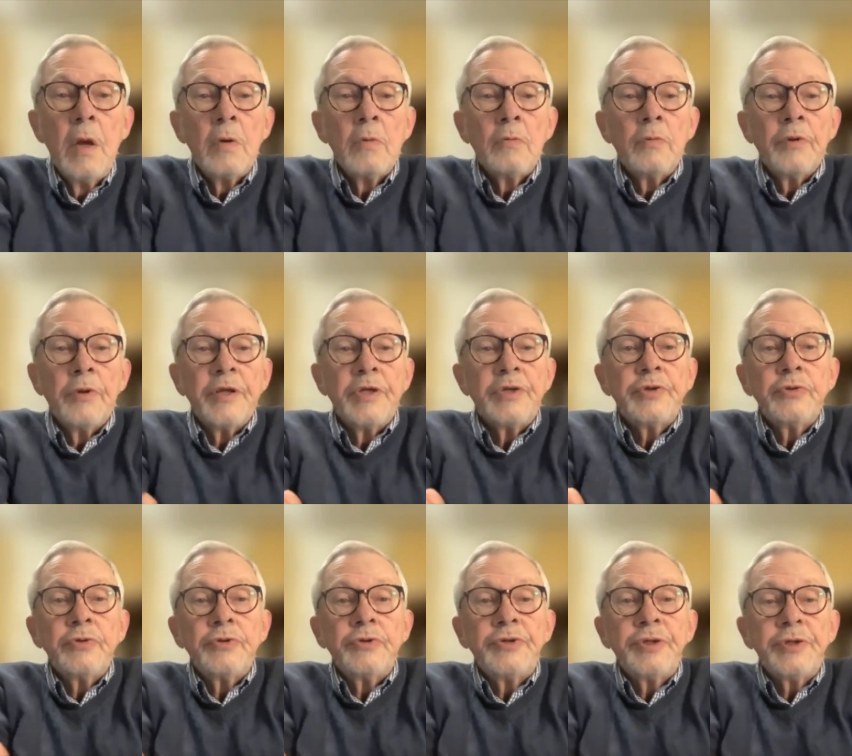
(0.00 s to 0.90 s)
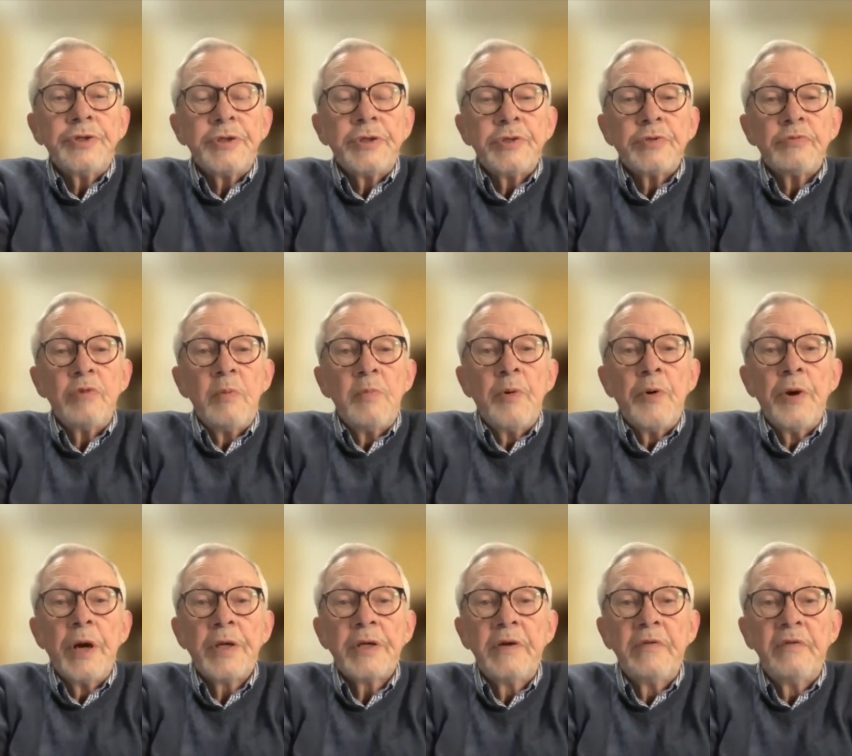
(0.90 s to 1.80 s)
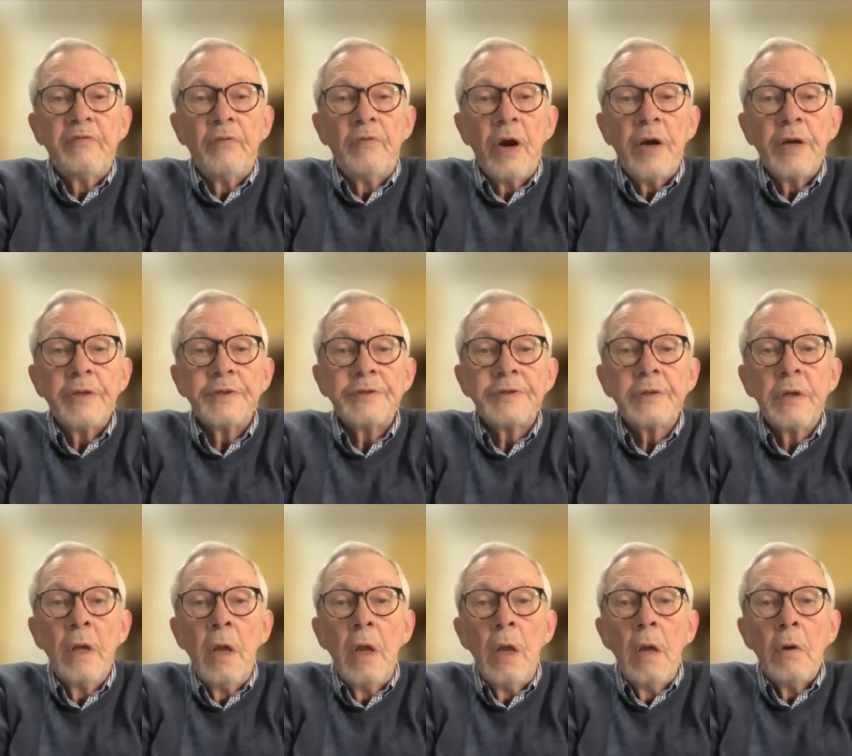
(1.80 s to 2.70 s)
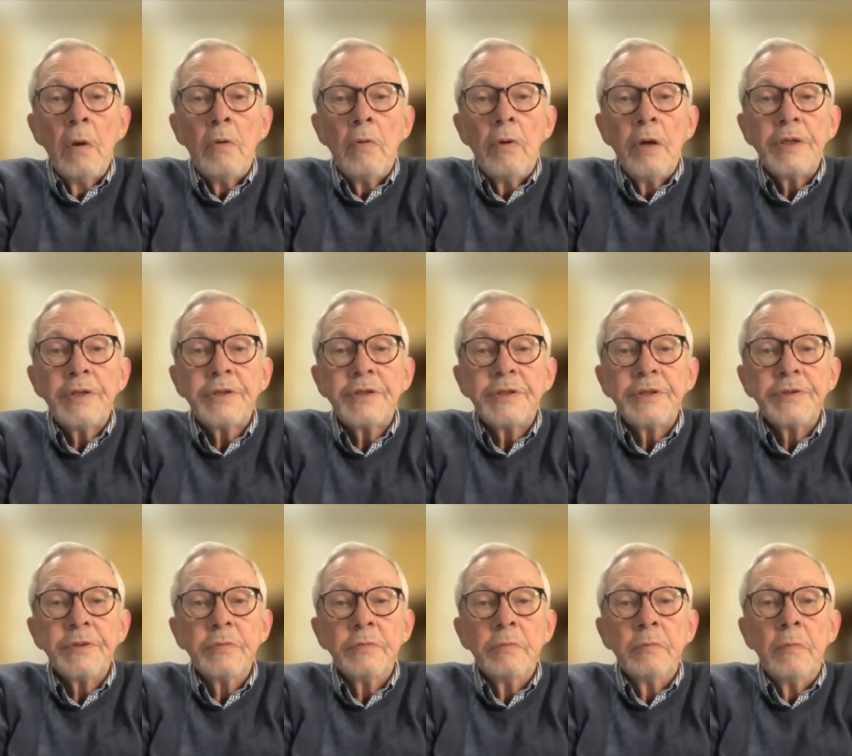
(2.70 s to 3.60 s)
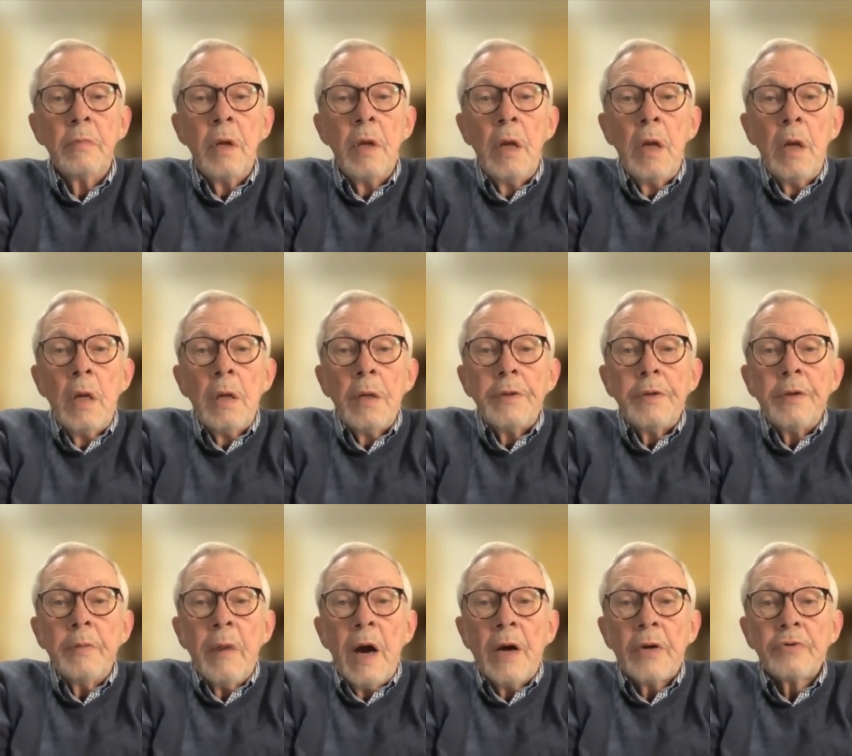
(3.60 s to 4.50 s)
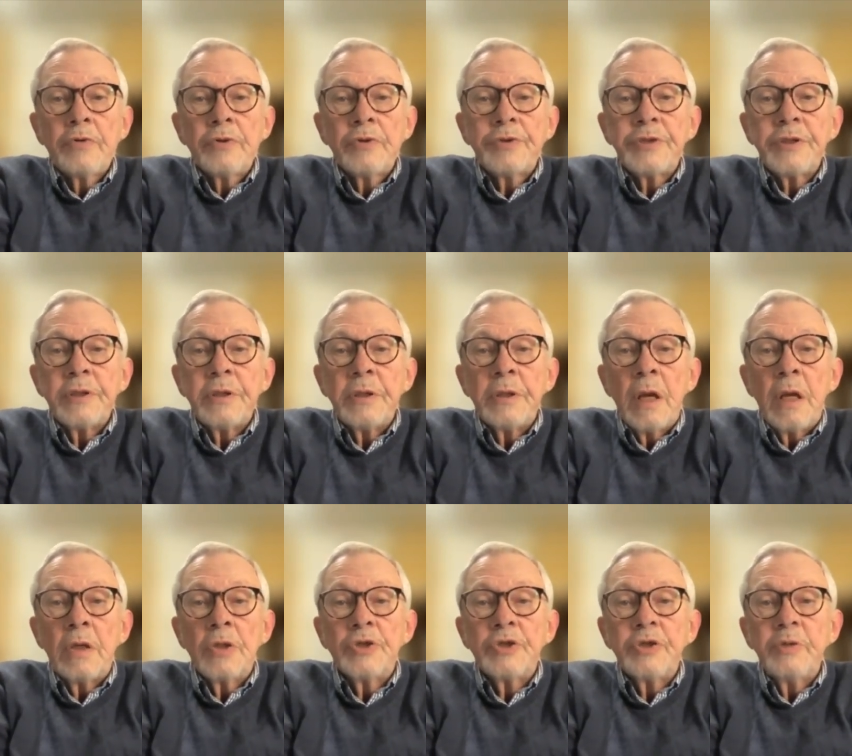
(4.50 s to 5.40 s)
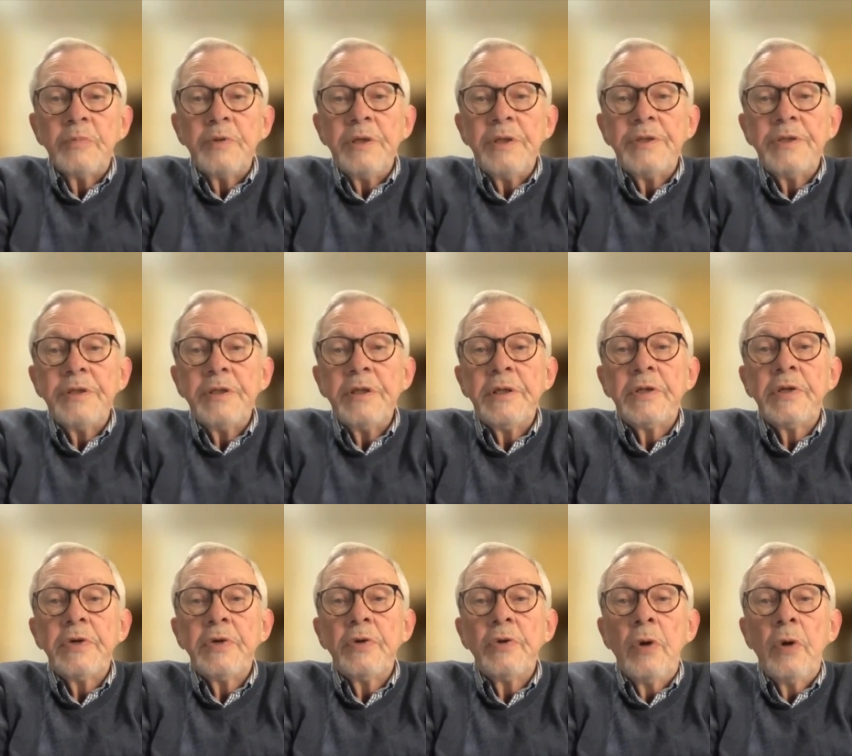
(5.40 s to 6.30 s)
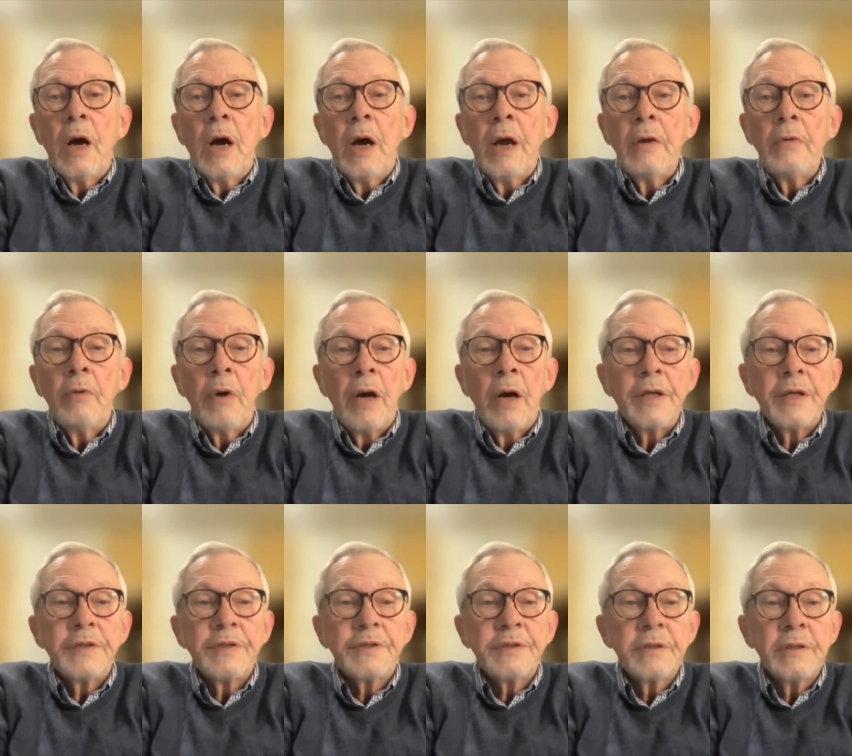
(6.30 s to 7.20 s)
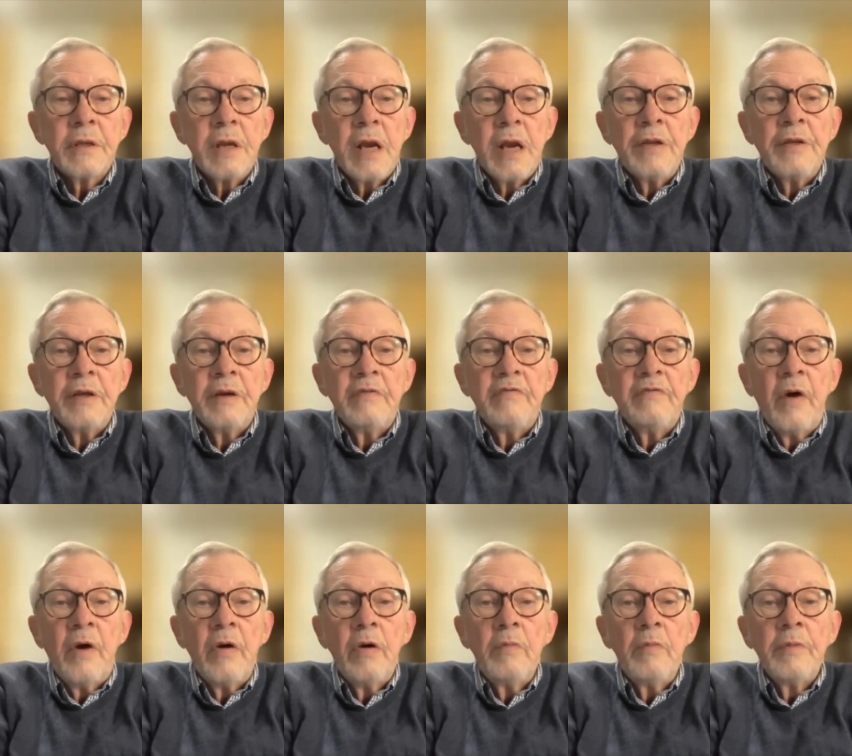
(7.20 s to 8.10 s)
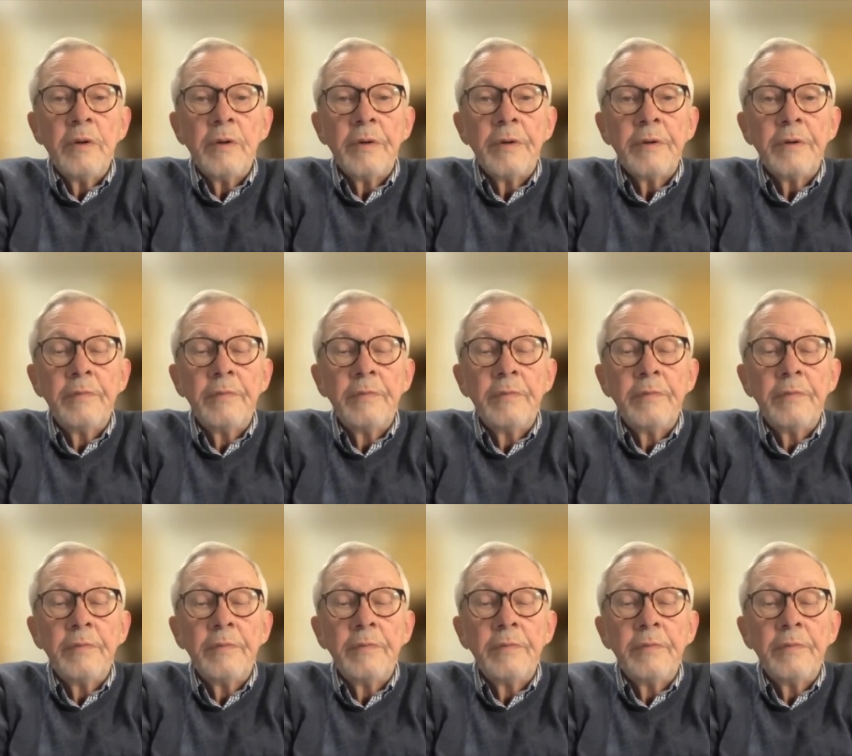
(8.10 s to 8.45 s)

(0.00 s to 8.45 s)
with issues such as reproductive rights, racism, democracy, LGBTQI rights, and the environment.